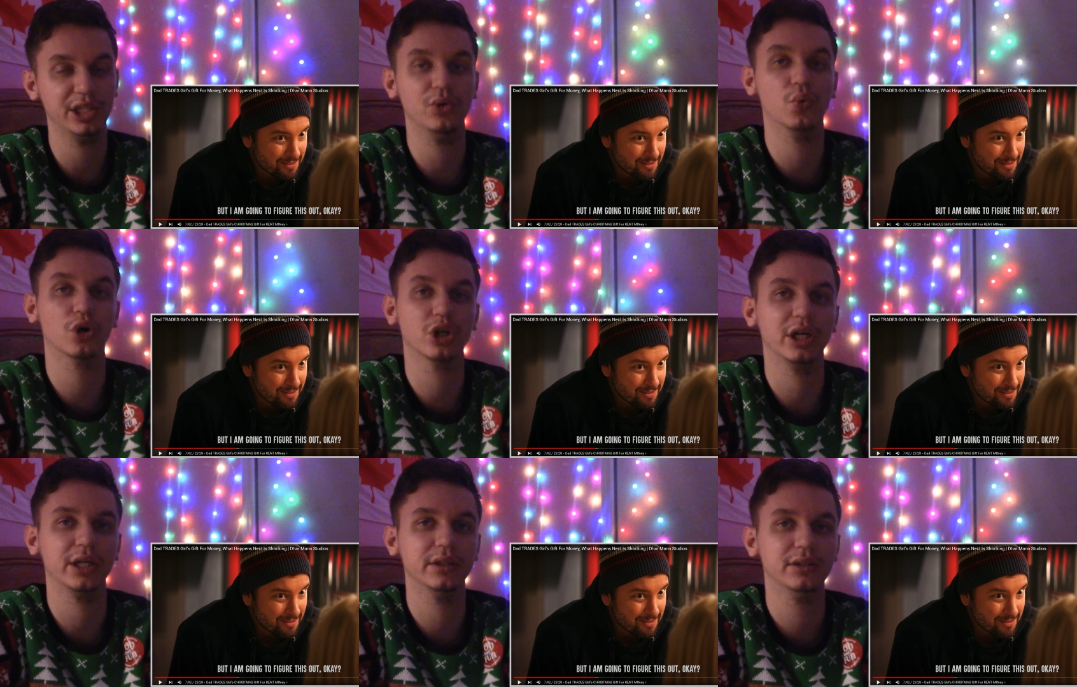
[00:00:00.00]
Speaker 1: you
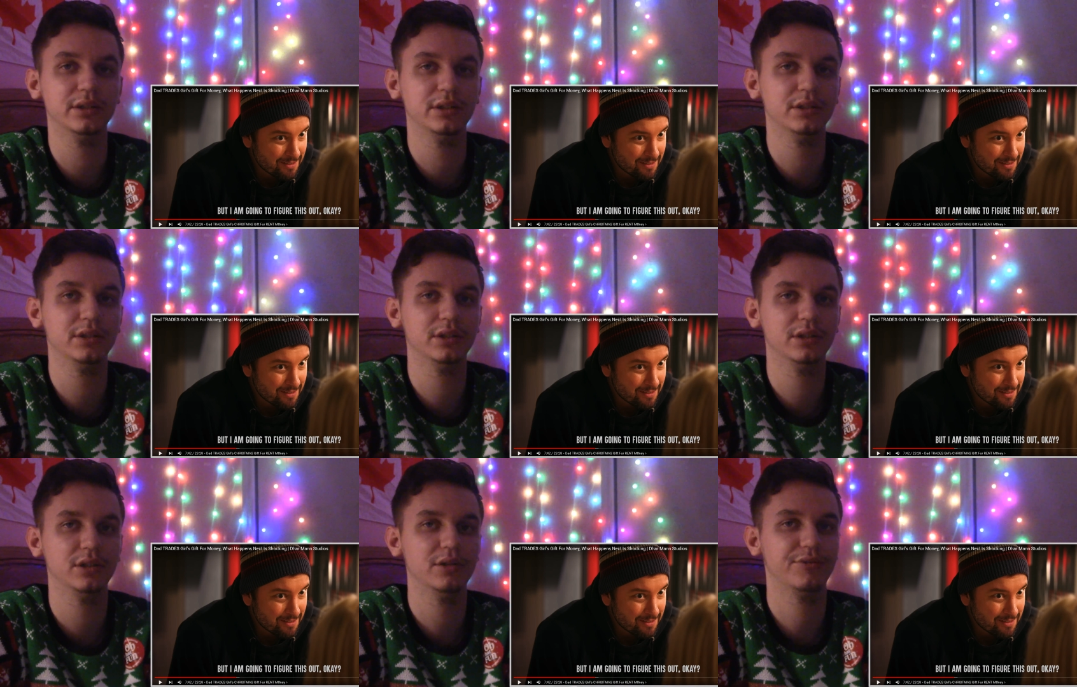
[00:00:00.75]
working
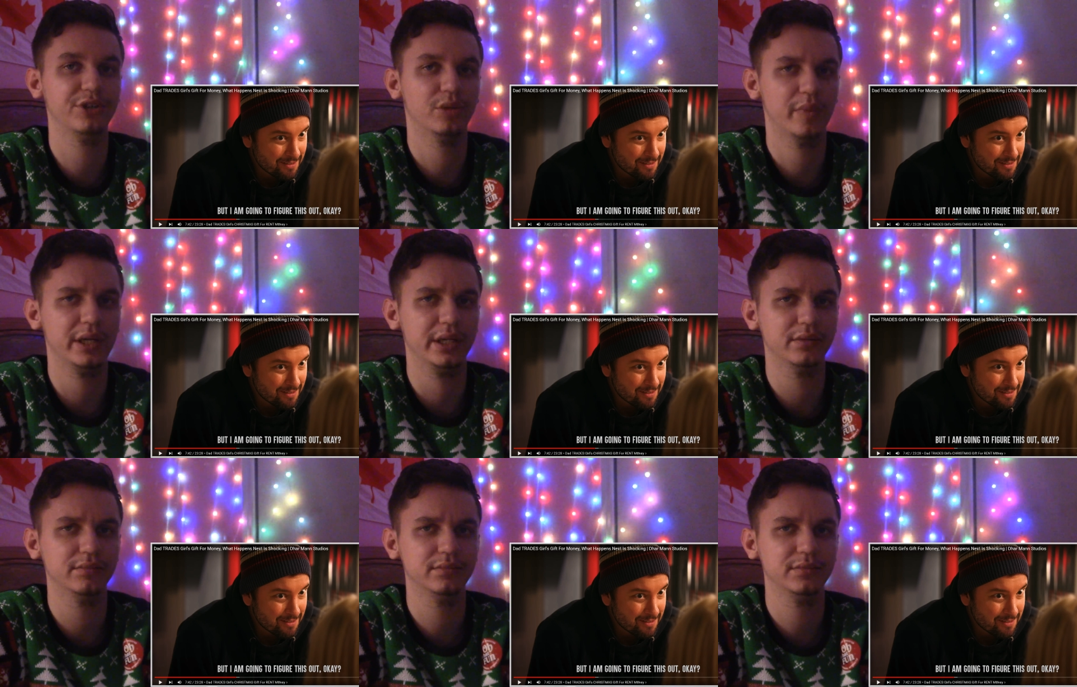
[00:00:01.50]
for your money.
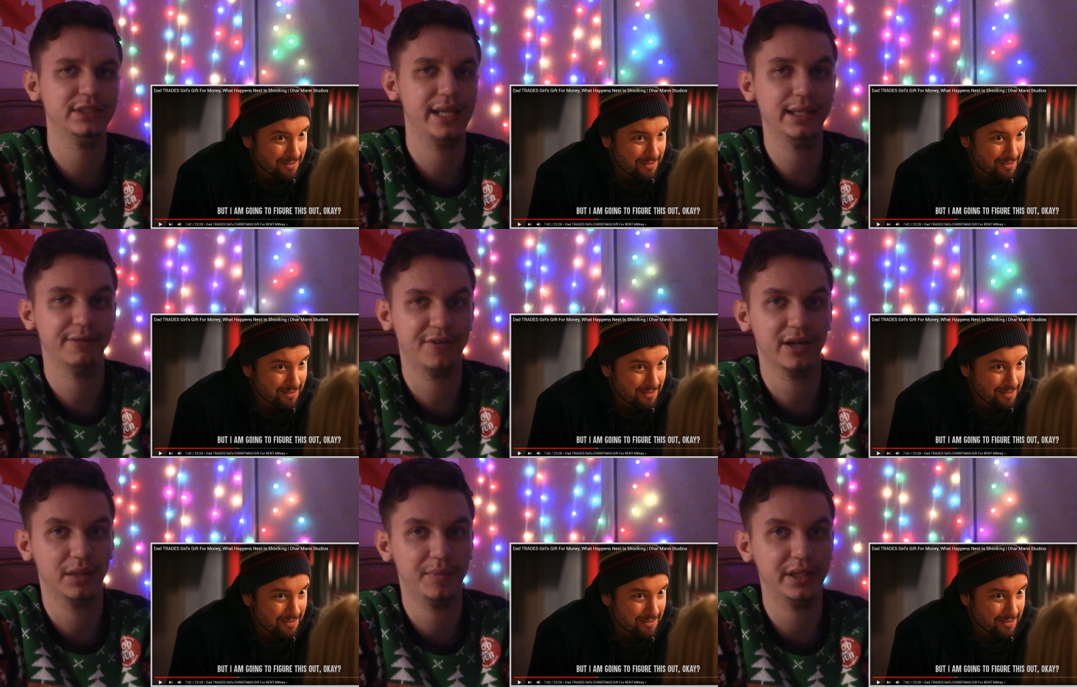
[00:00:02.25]
Take the
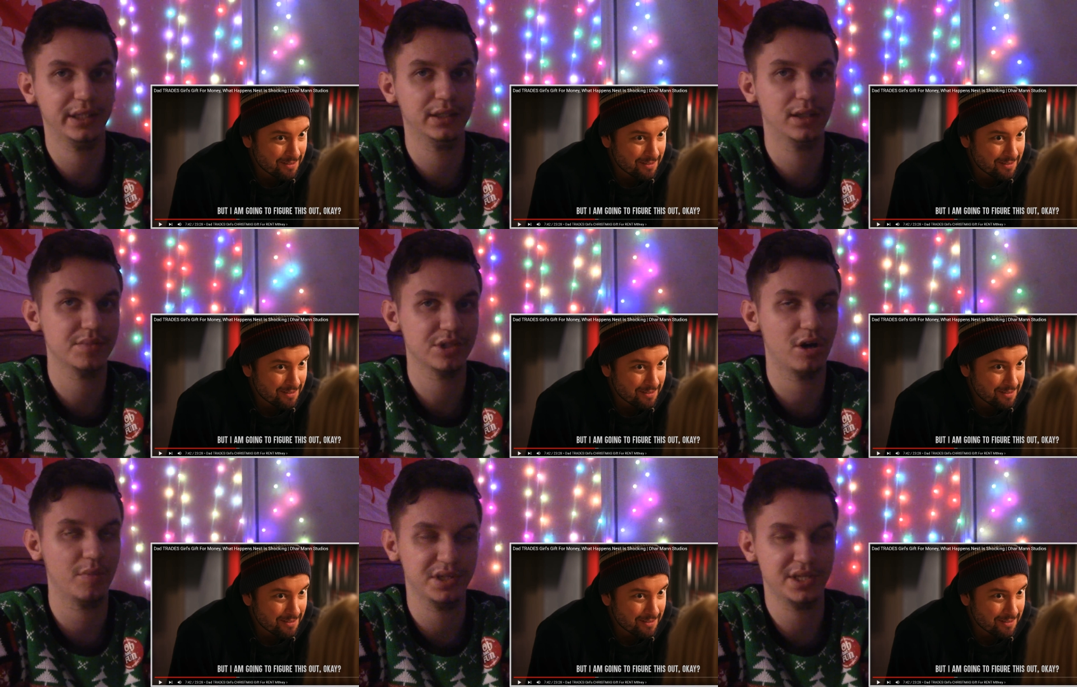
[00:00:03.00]
fucking money. I'm
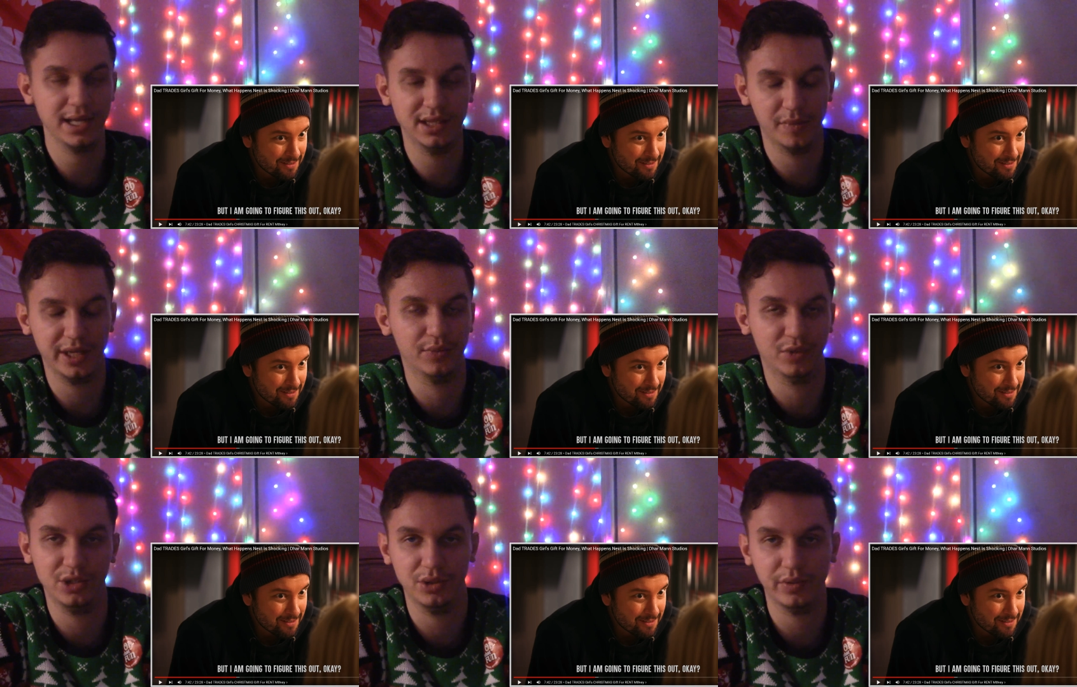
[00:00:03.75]
sorry, but take the money.
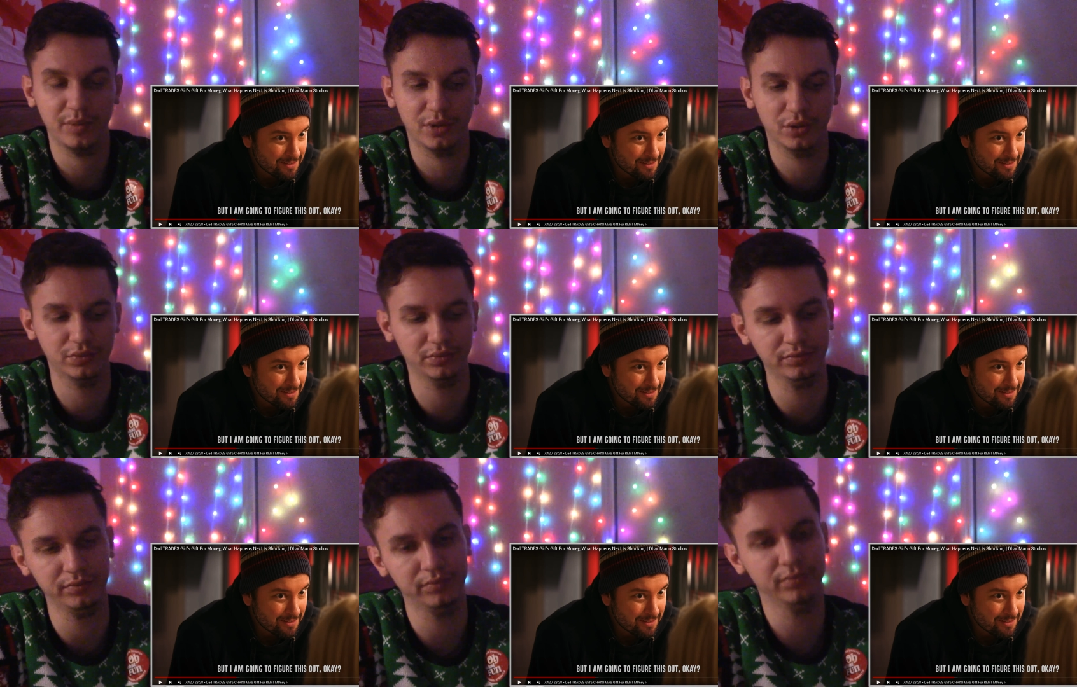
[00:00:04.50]
What are you doing, bro?
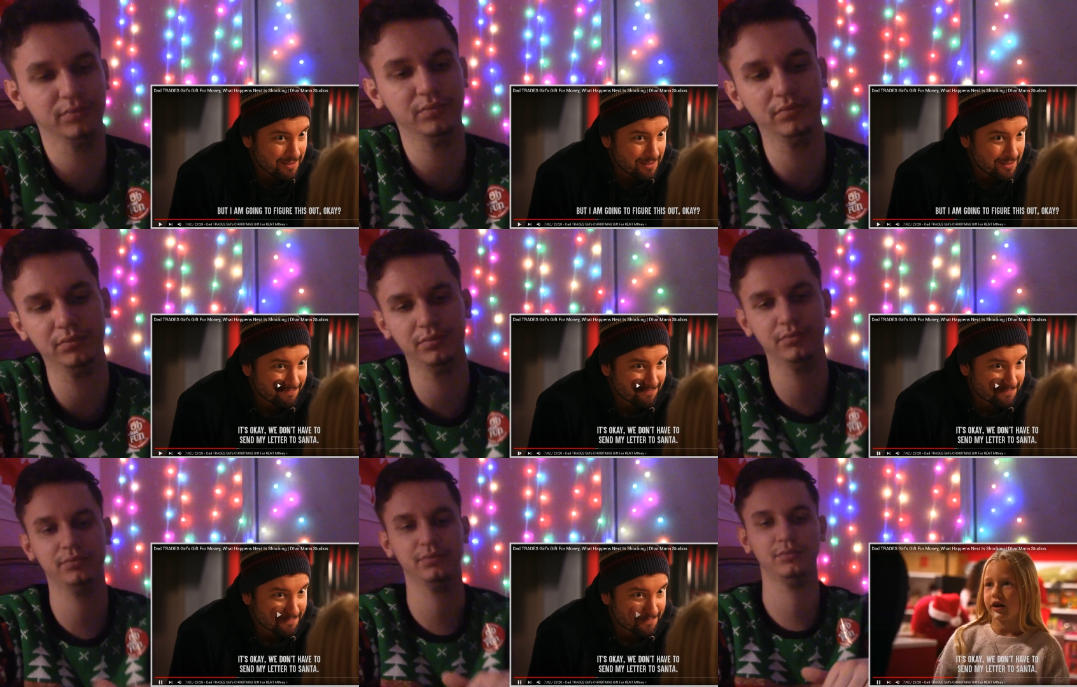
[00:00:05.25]

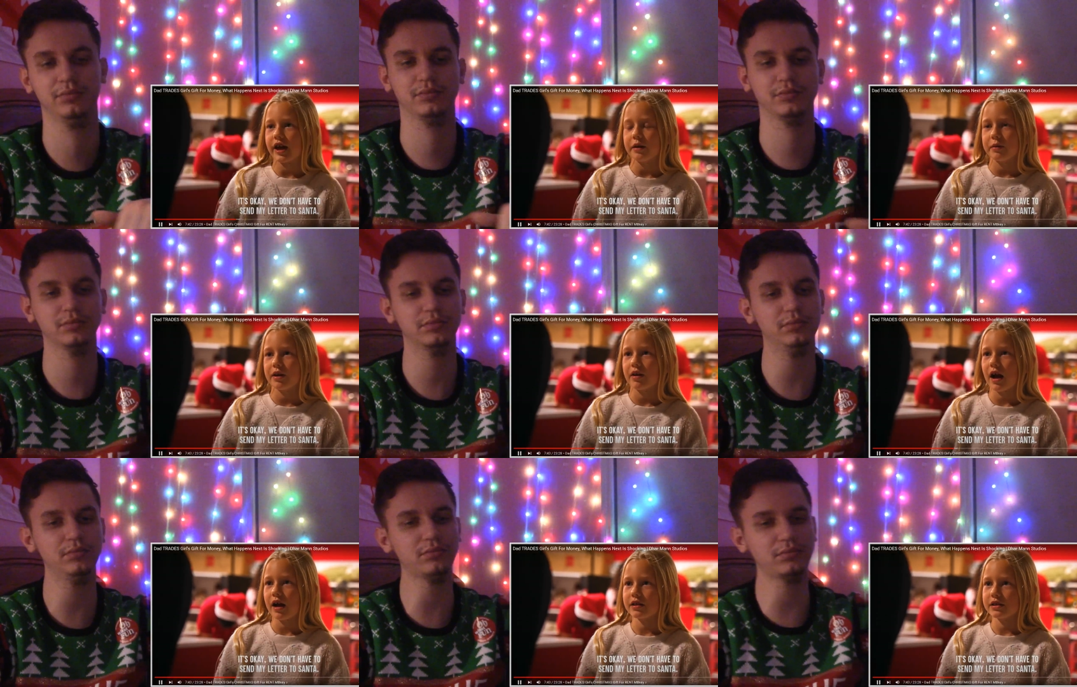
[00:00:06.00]
It's
Speaker 2: okay. We don't
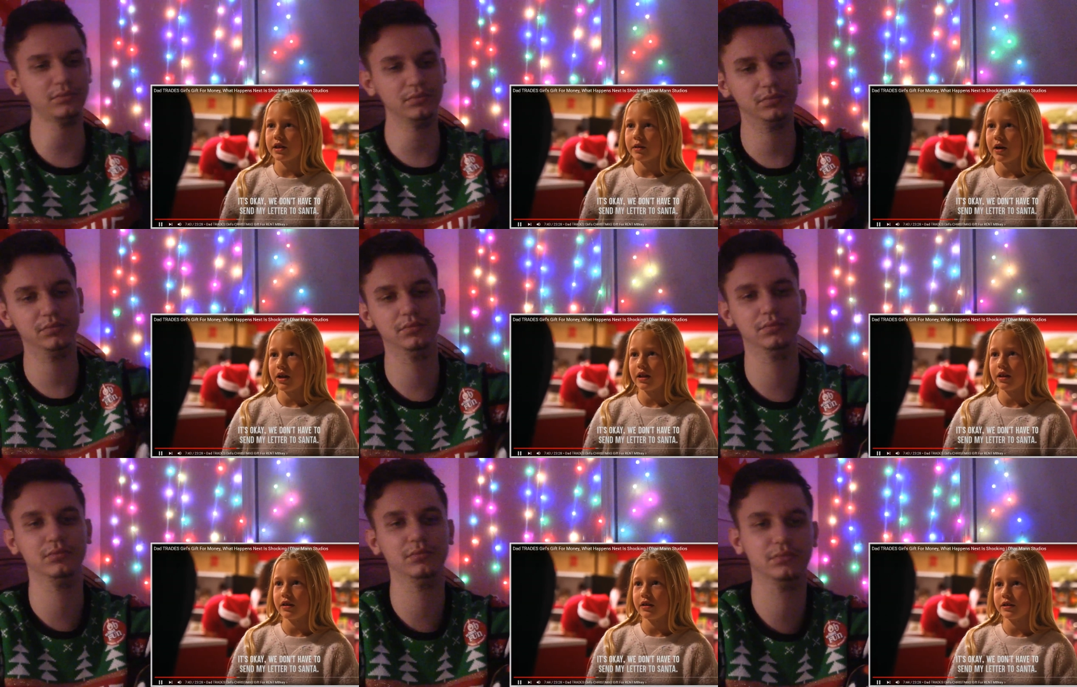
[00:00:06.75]
have to send my
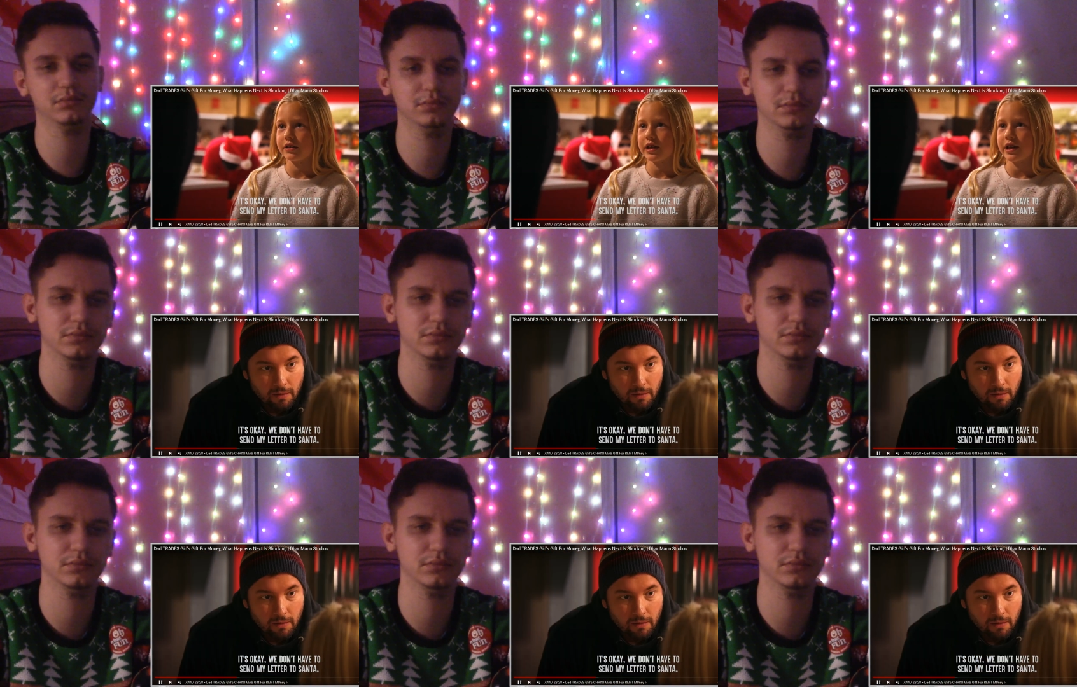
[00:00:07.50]
letter to Santa.